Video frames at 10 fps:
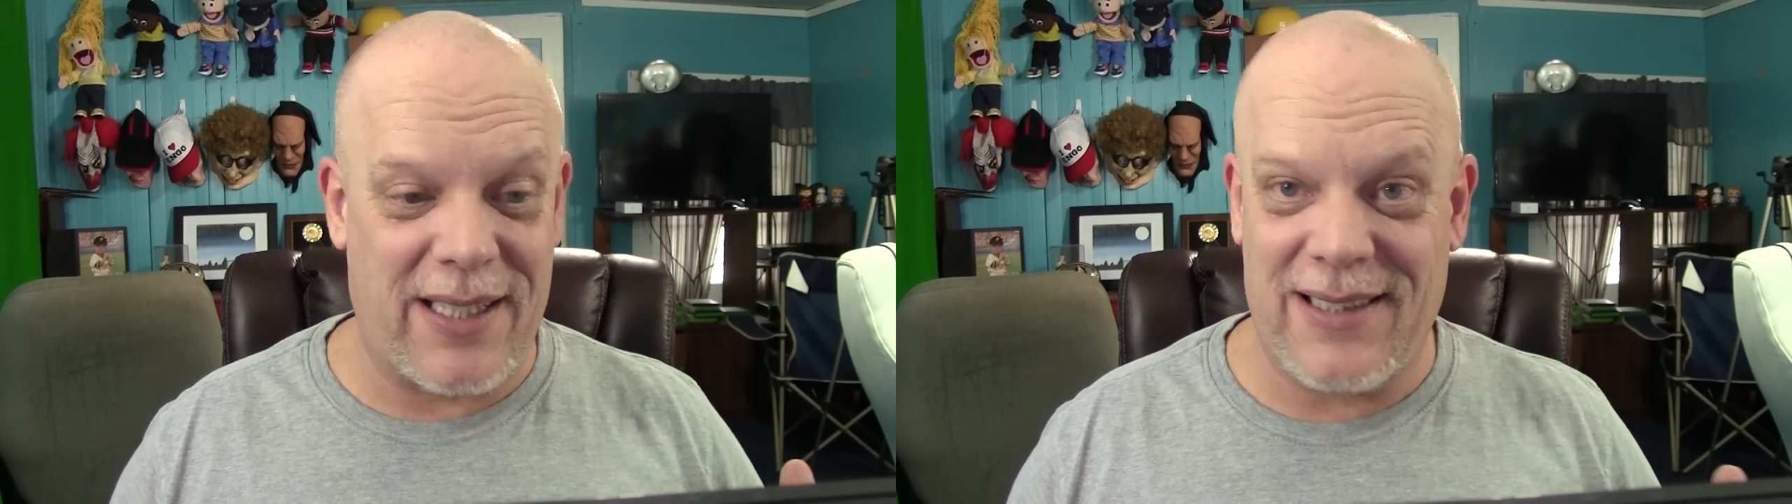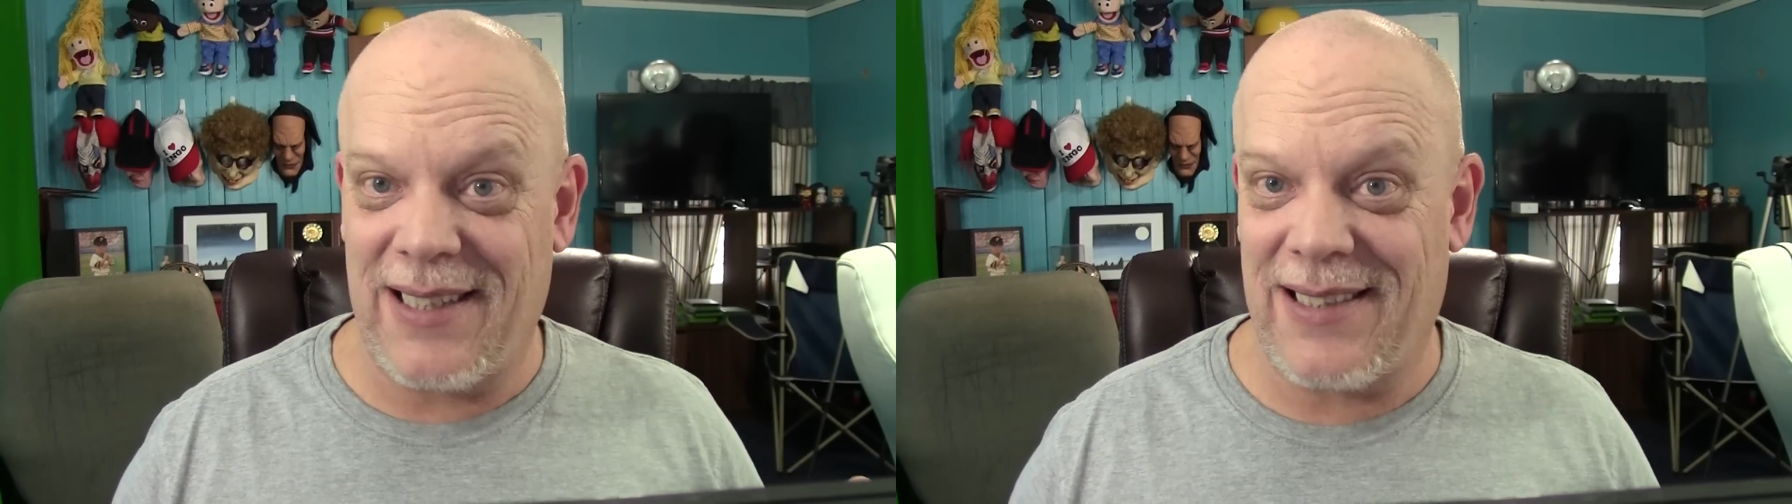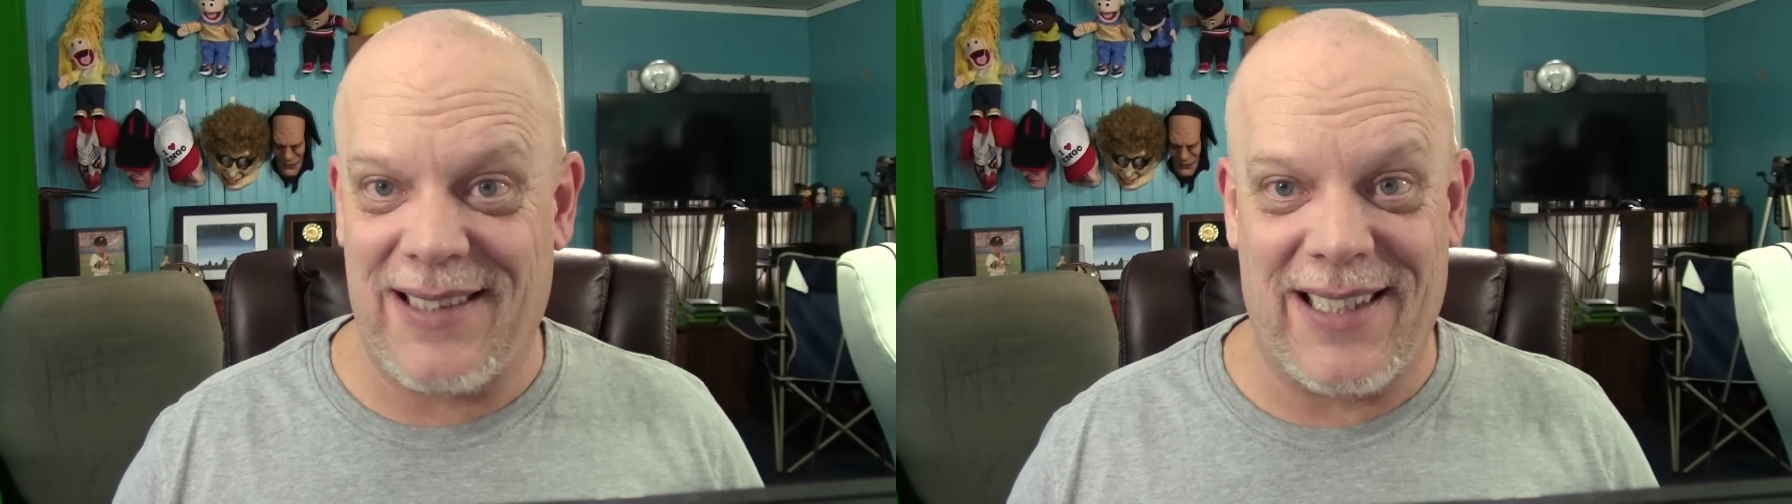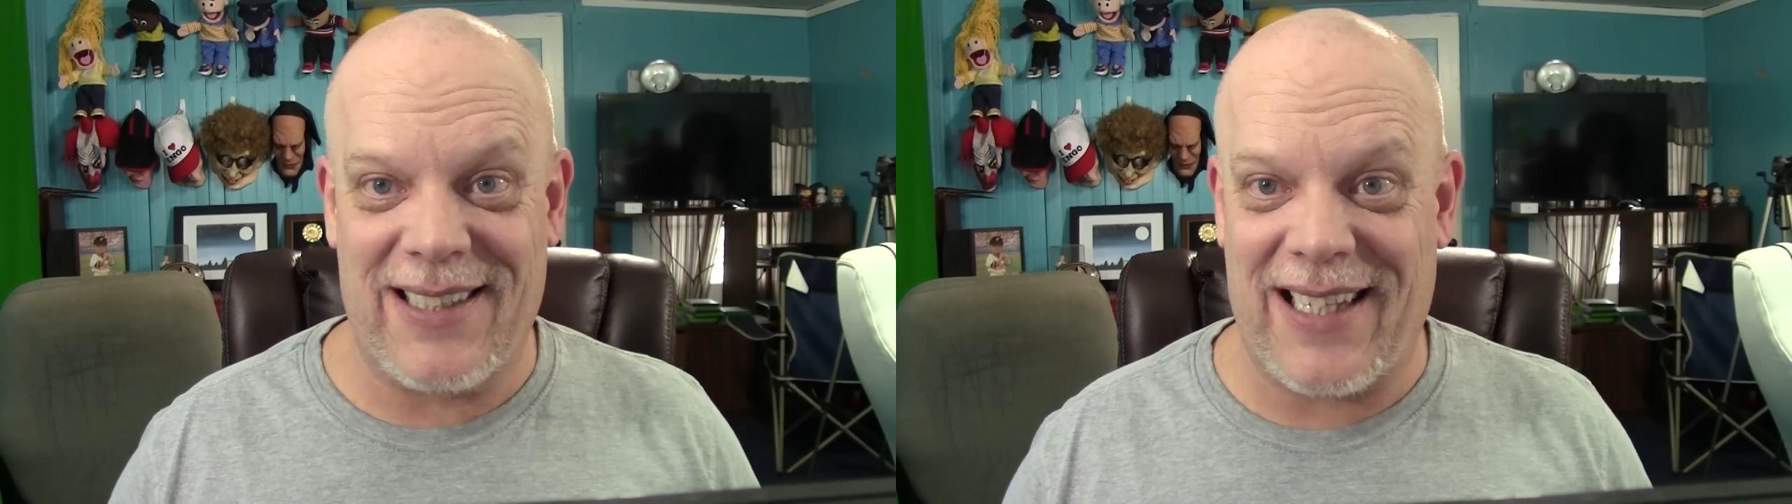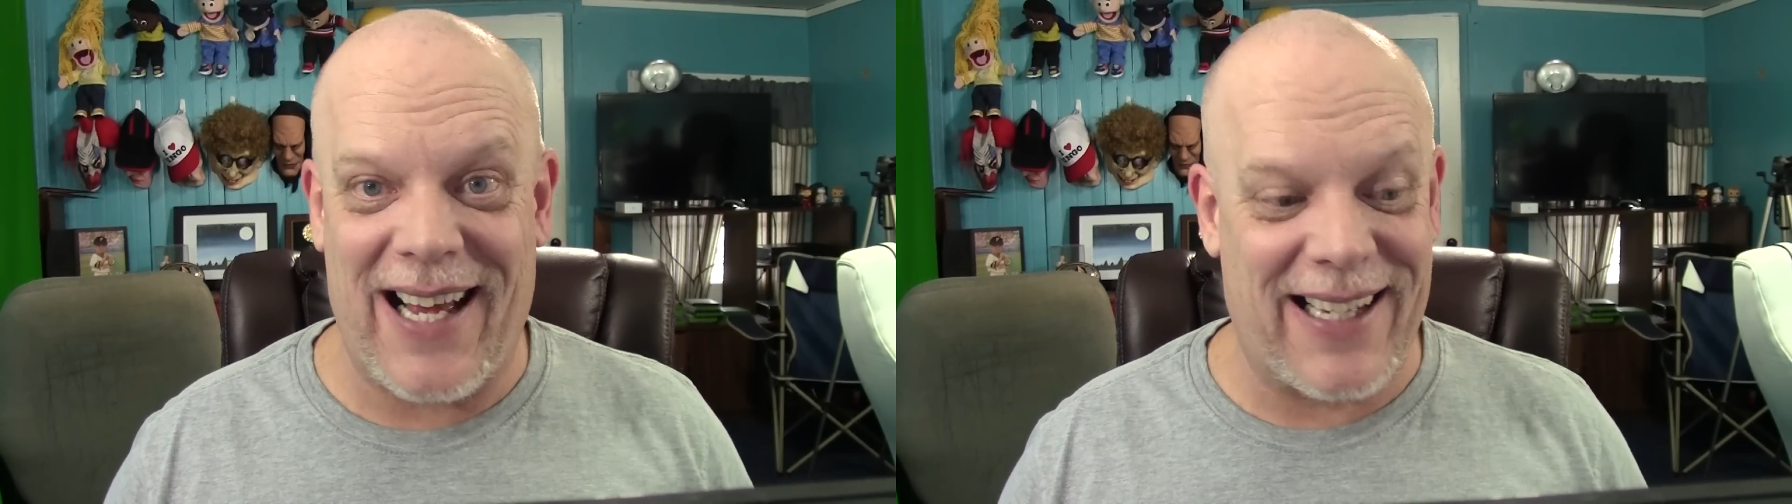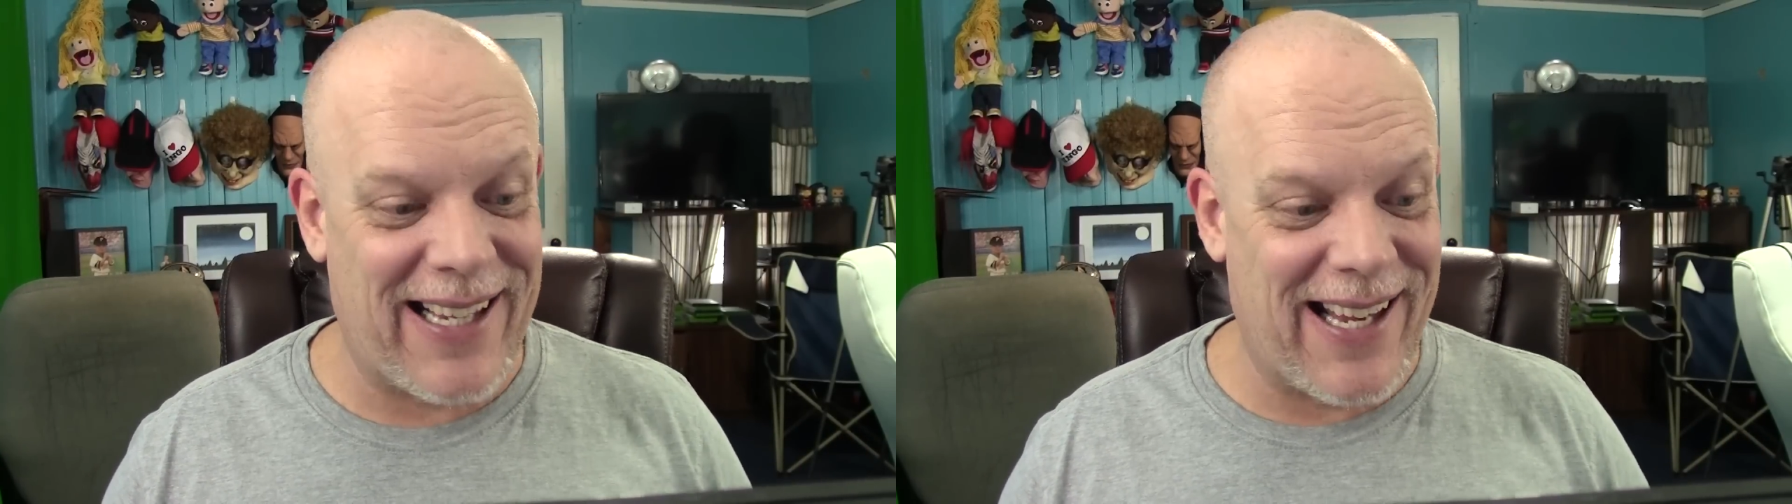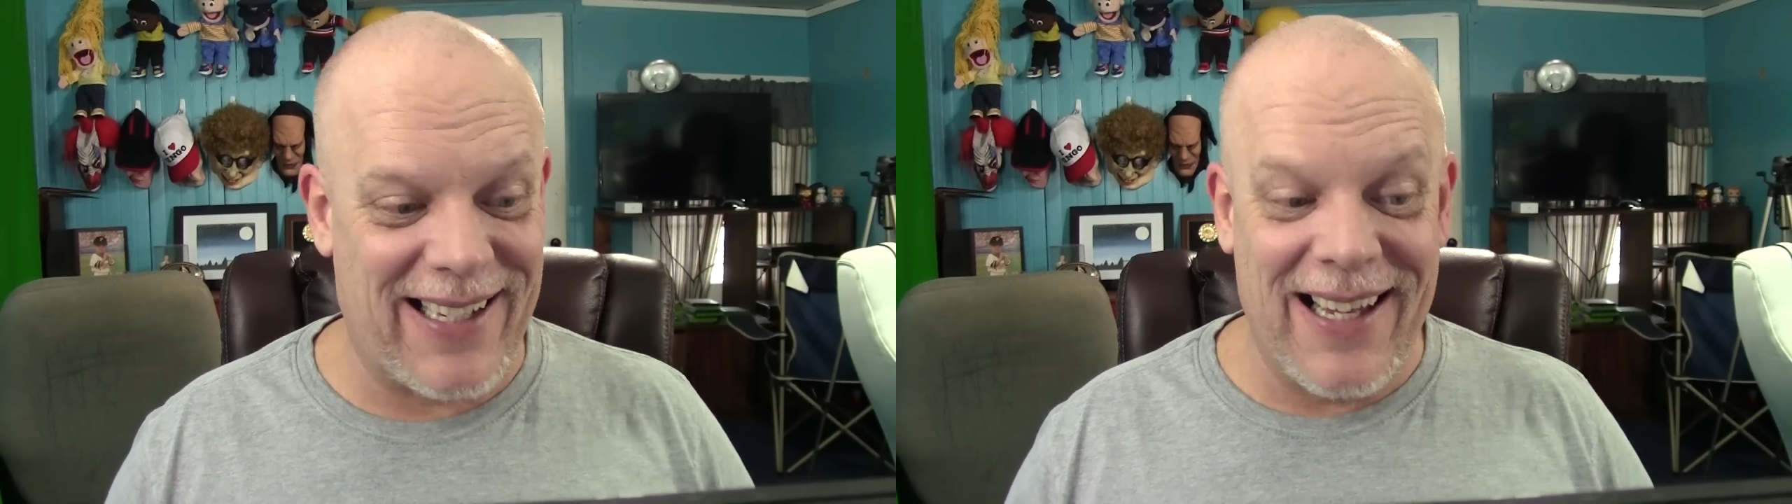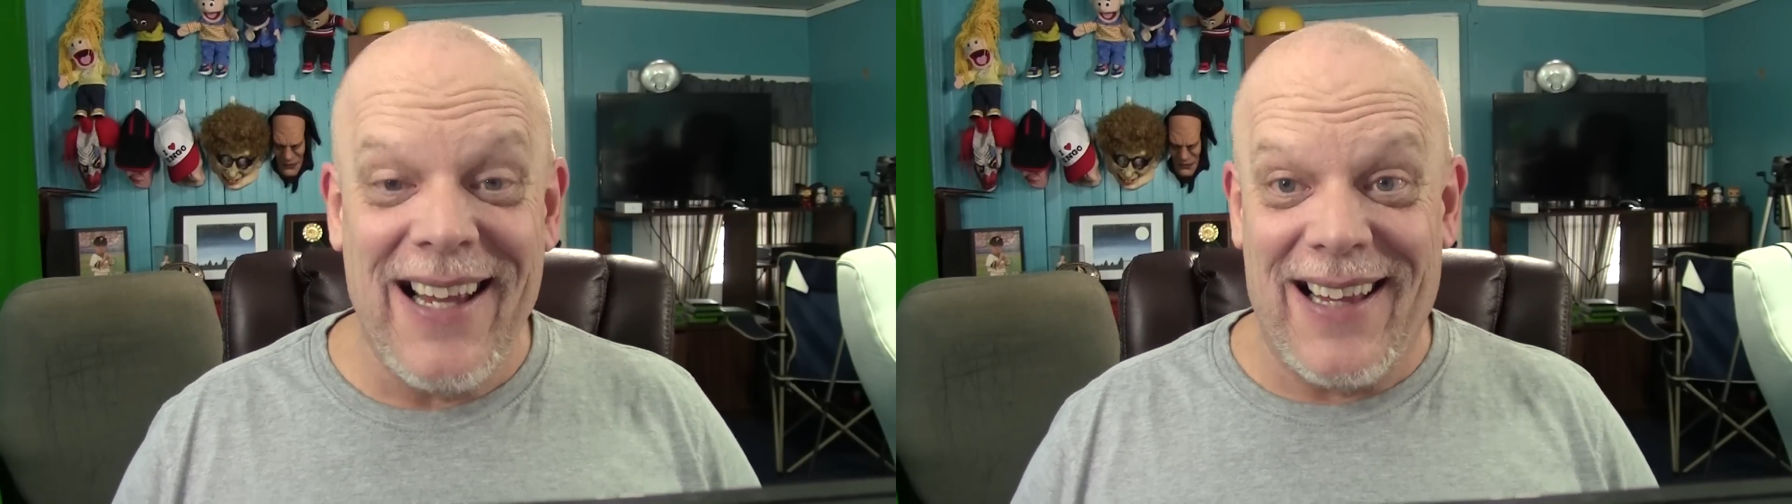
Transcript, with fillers: as this this guy can.